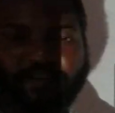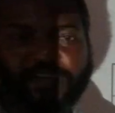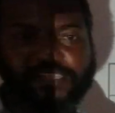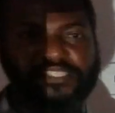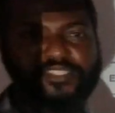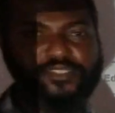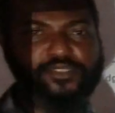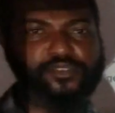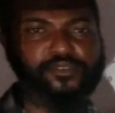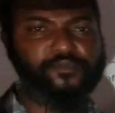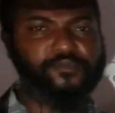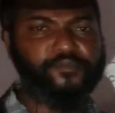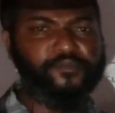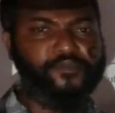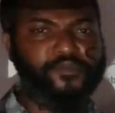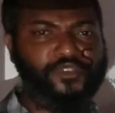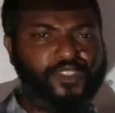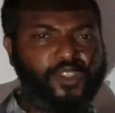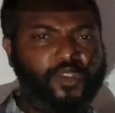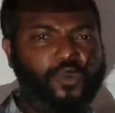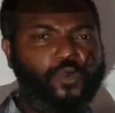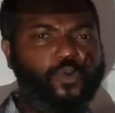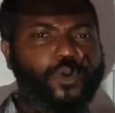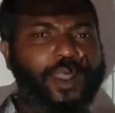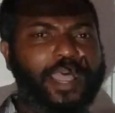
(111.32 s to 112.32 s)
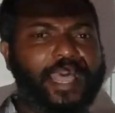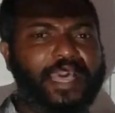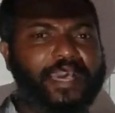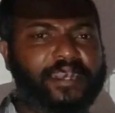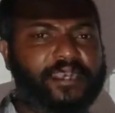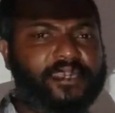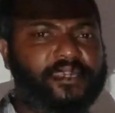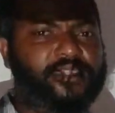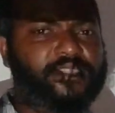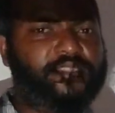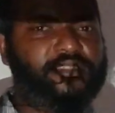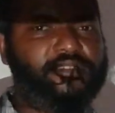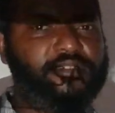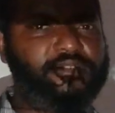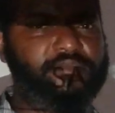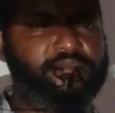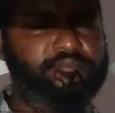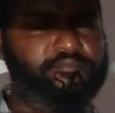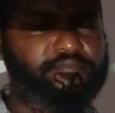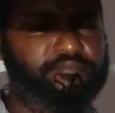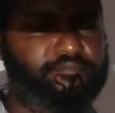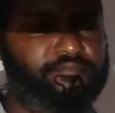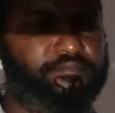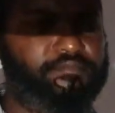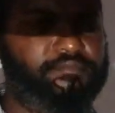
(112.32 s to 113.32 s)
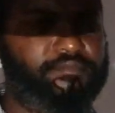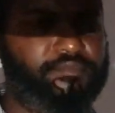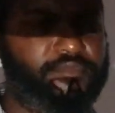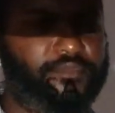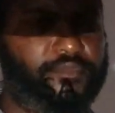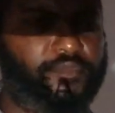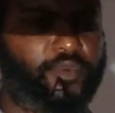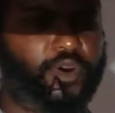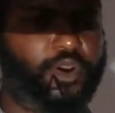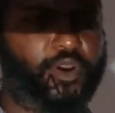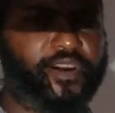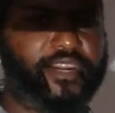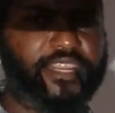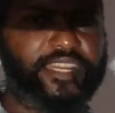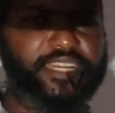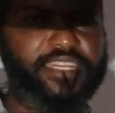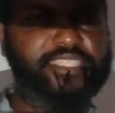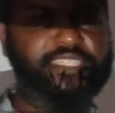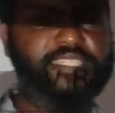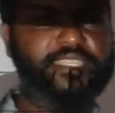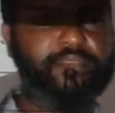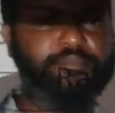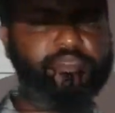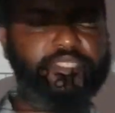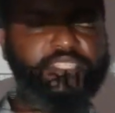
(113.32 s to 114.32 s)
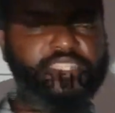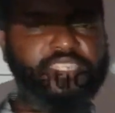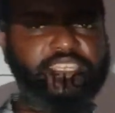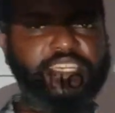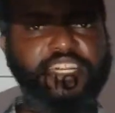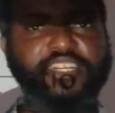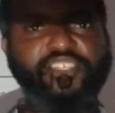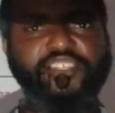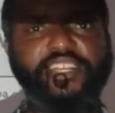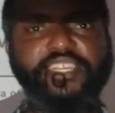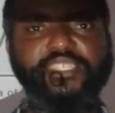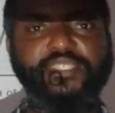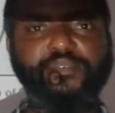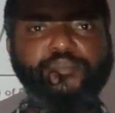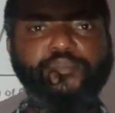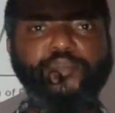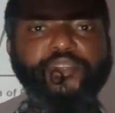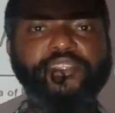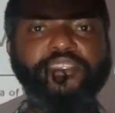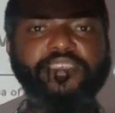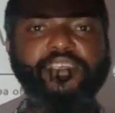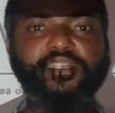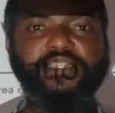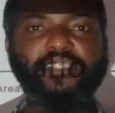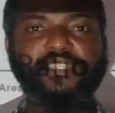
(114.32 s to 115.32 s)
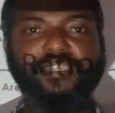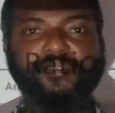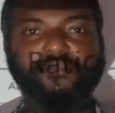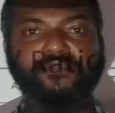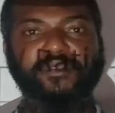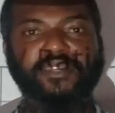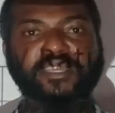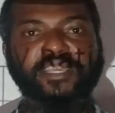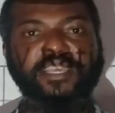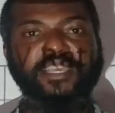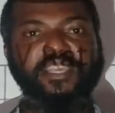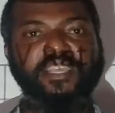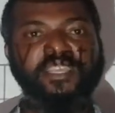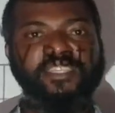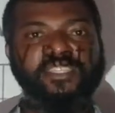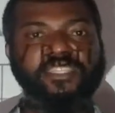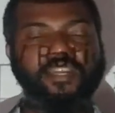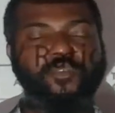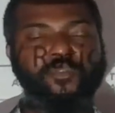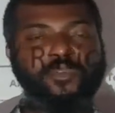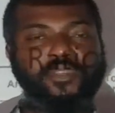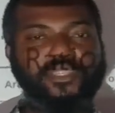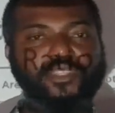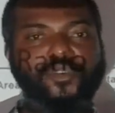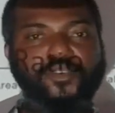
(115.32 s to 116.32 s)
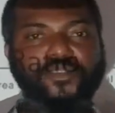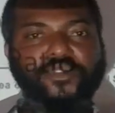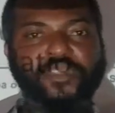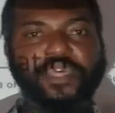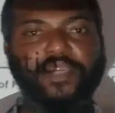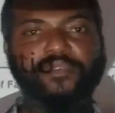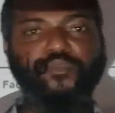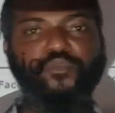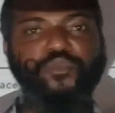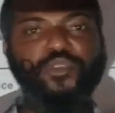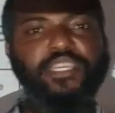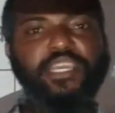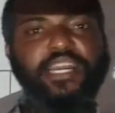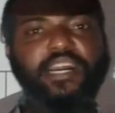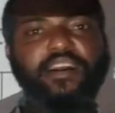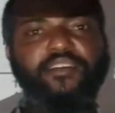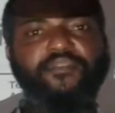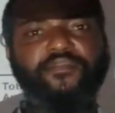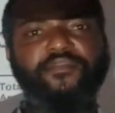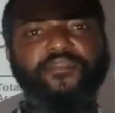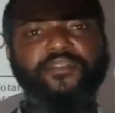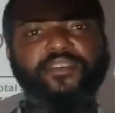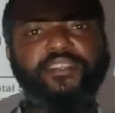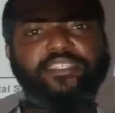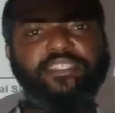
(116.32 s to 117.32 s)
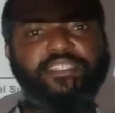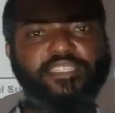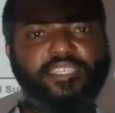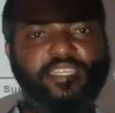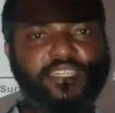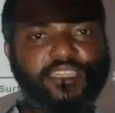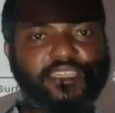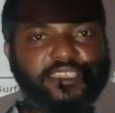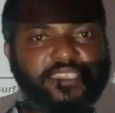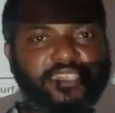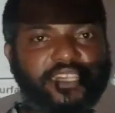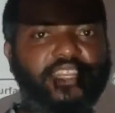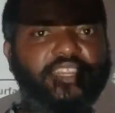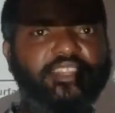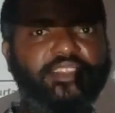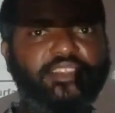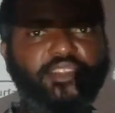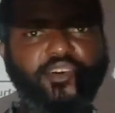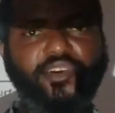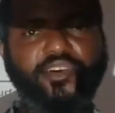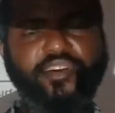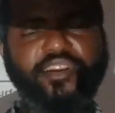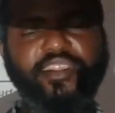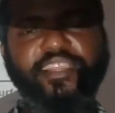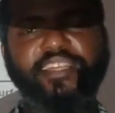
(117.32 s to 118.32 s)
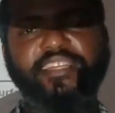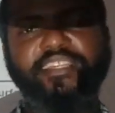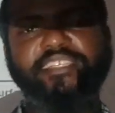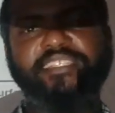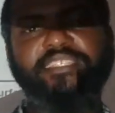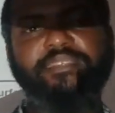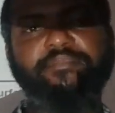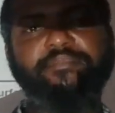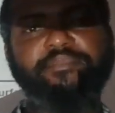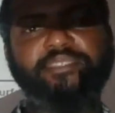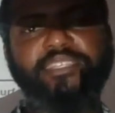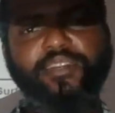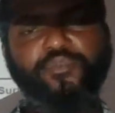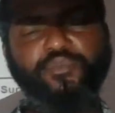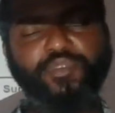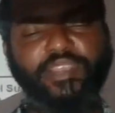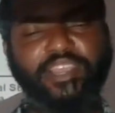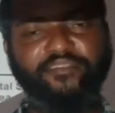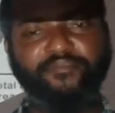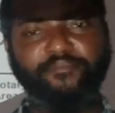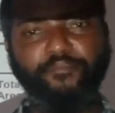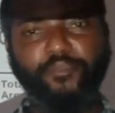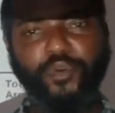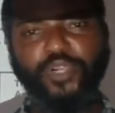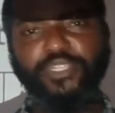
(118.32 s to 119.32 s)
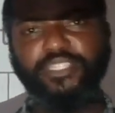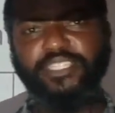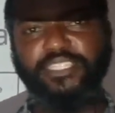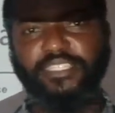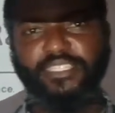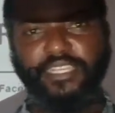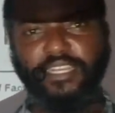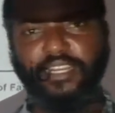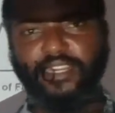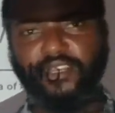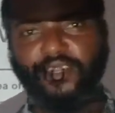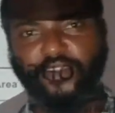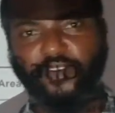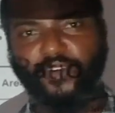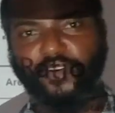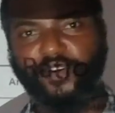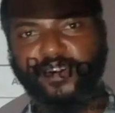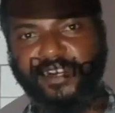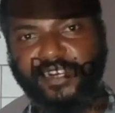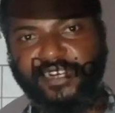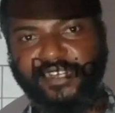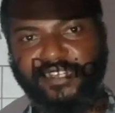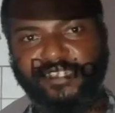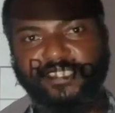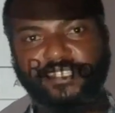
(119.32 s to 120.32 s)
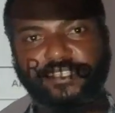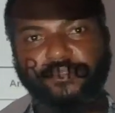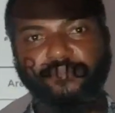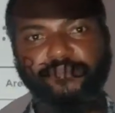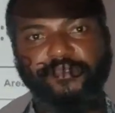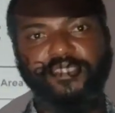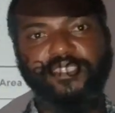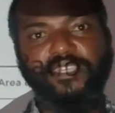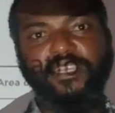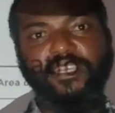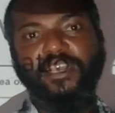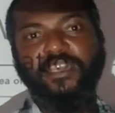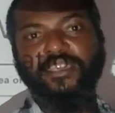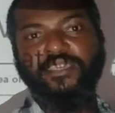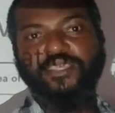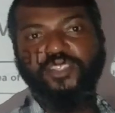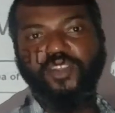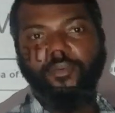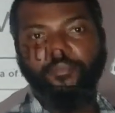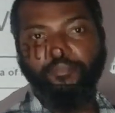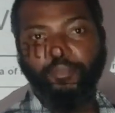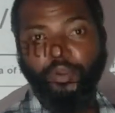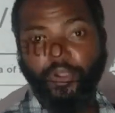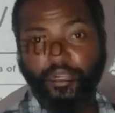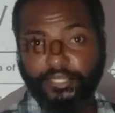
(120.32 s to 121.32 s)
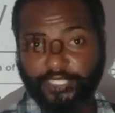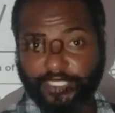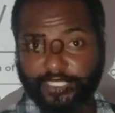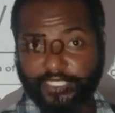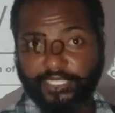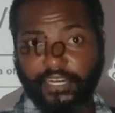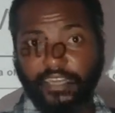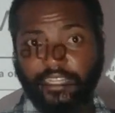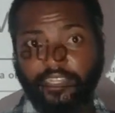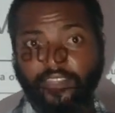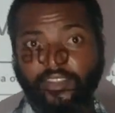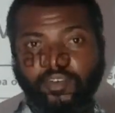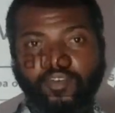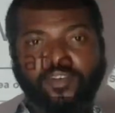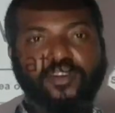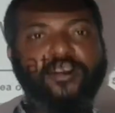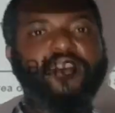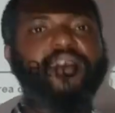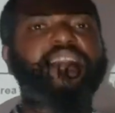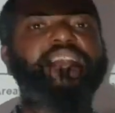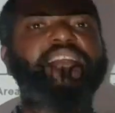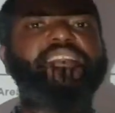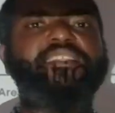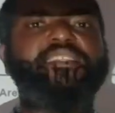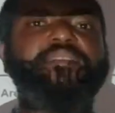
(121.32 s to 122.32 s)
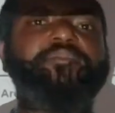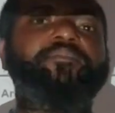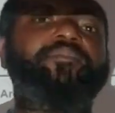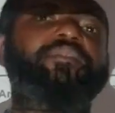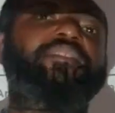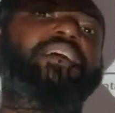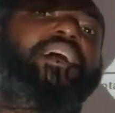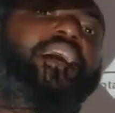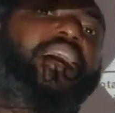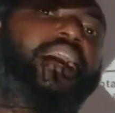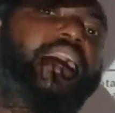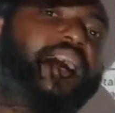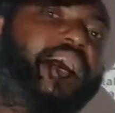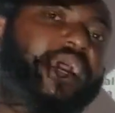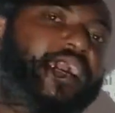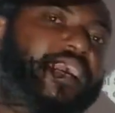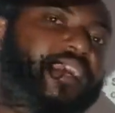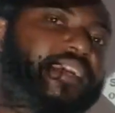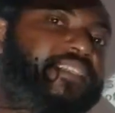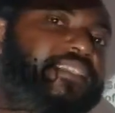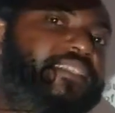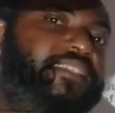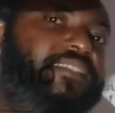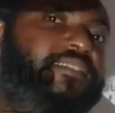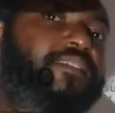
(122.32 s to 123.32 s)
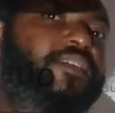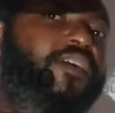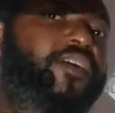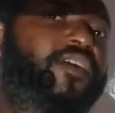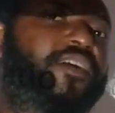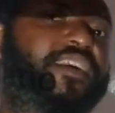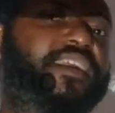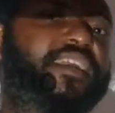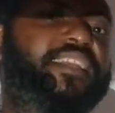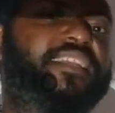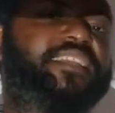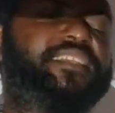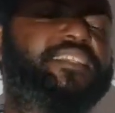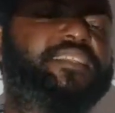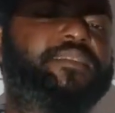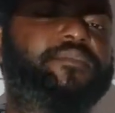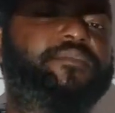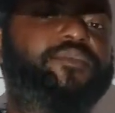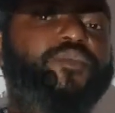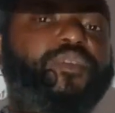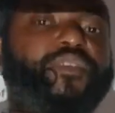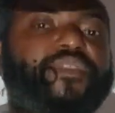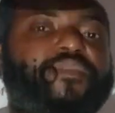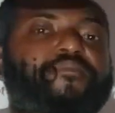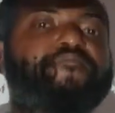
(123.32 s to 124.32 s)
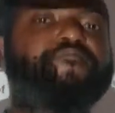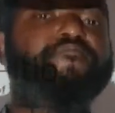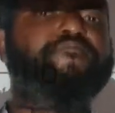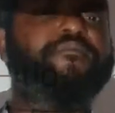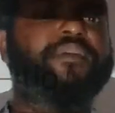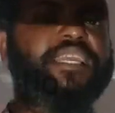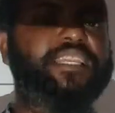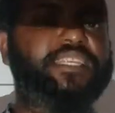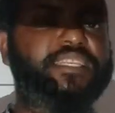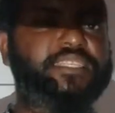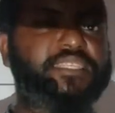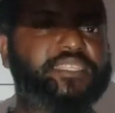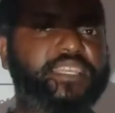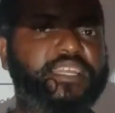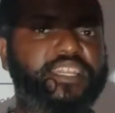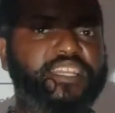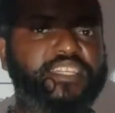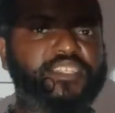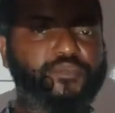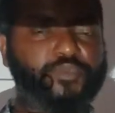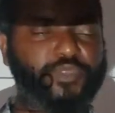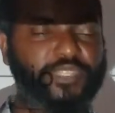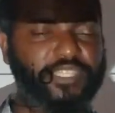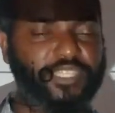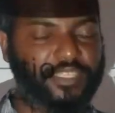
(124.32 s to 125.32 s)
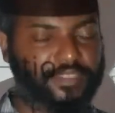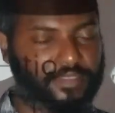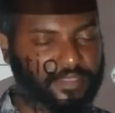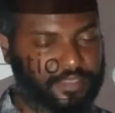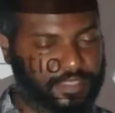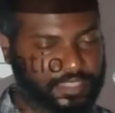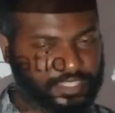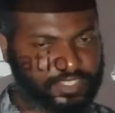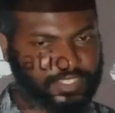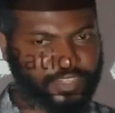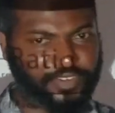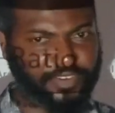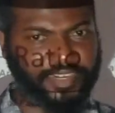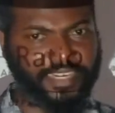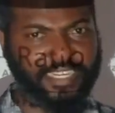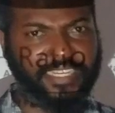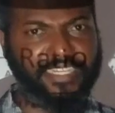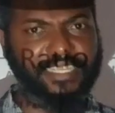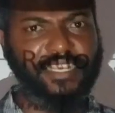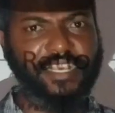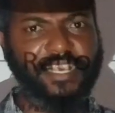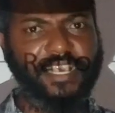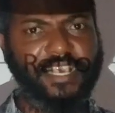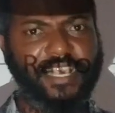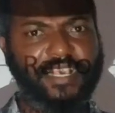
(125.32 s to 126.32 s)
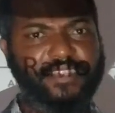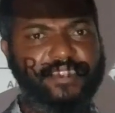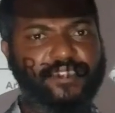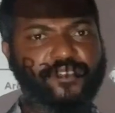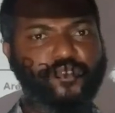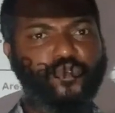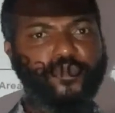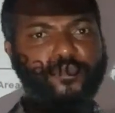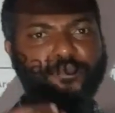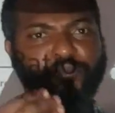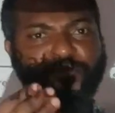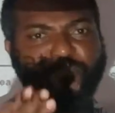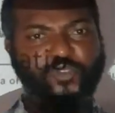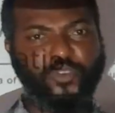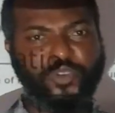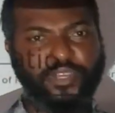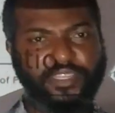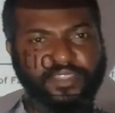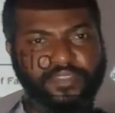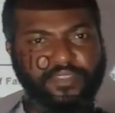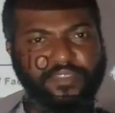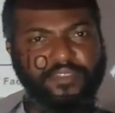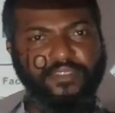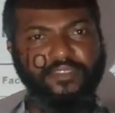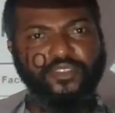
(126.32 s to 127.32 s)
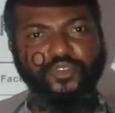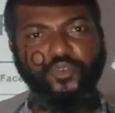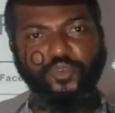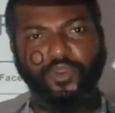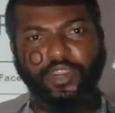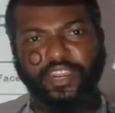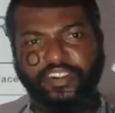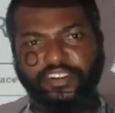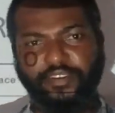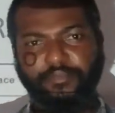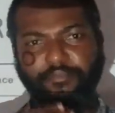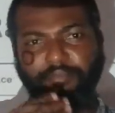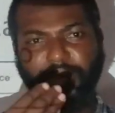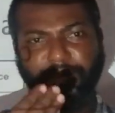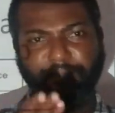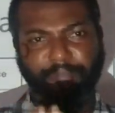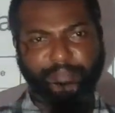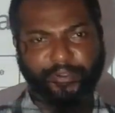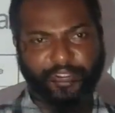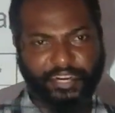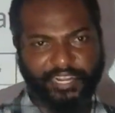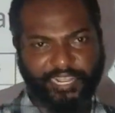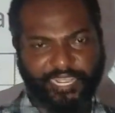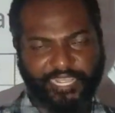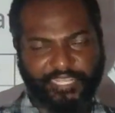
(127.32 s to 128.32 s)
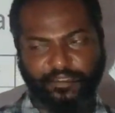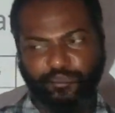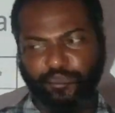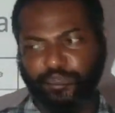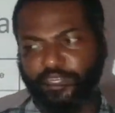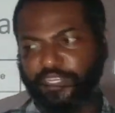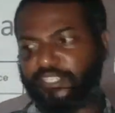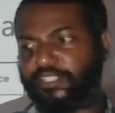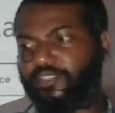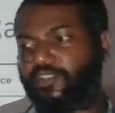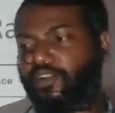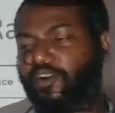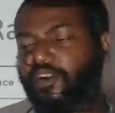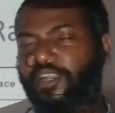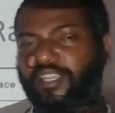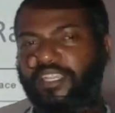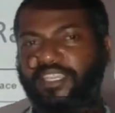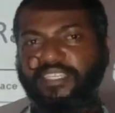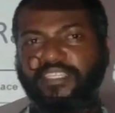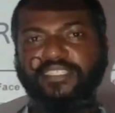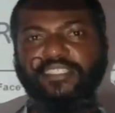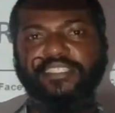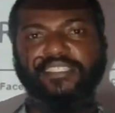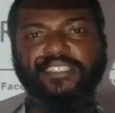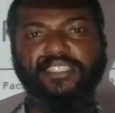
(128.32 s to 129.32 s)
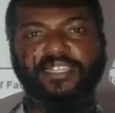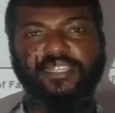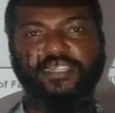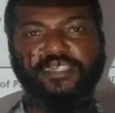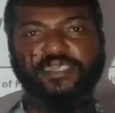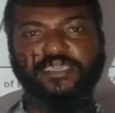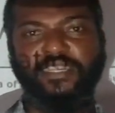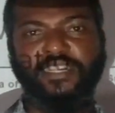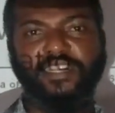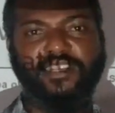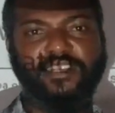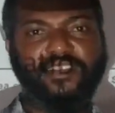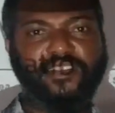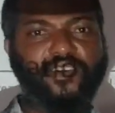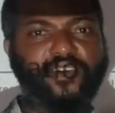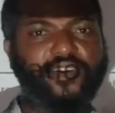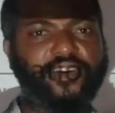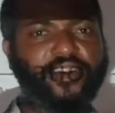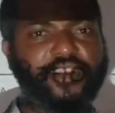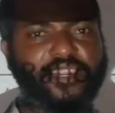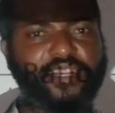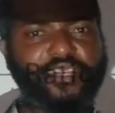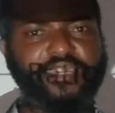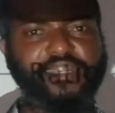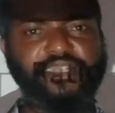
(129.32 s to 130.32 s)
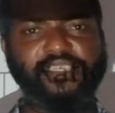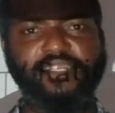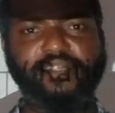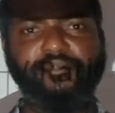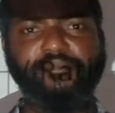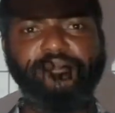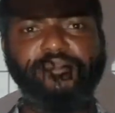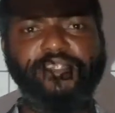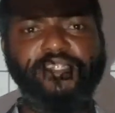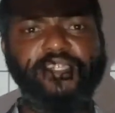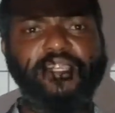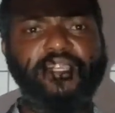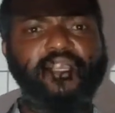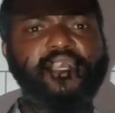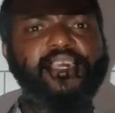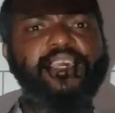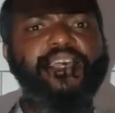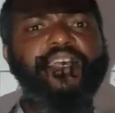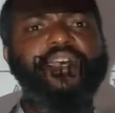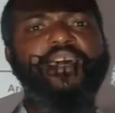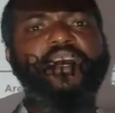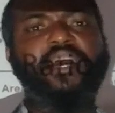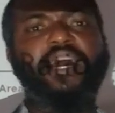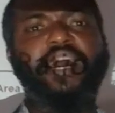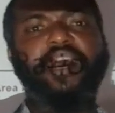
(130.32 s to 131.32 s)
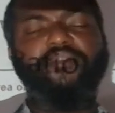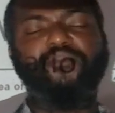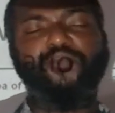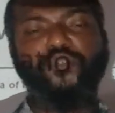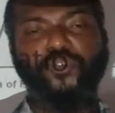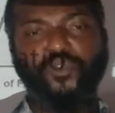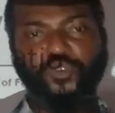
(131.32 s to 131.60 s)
as to why organisms need a transport system. Now we know that we have single cellular organisms and we have multicellular organisms. Now multicellular organisms are organisms with many cells. We did these already, and hopefully you are remembering as we're talking. Single cellular organisms are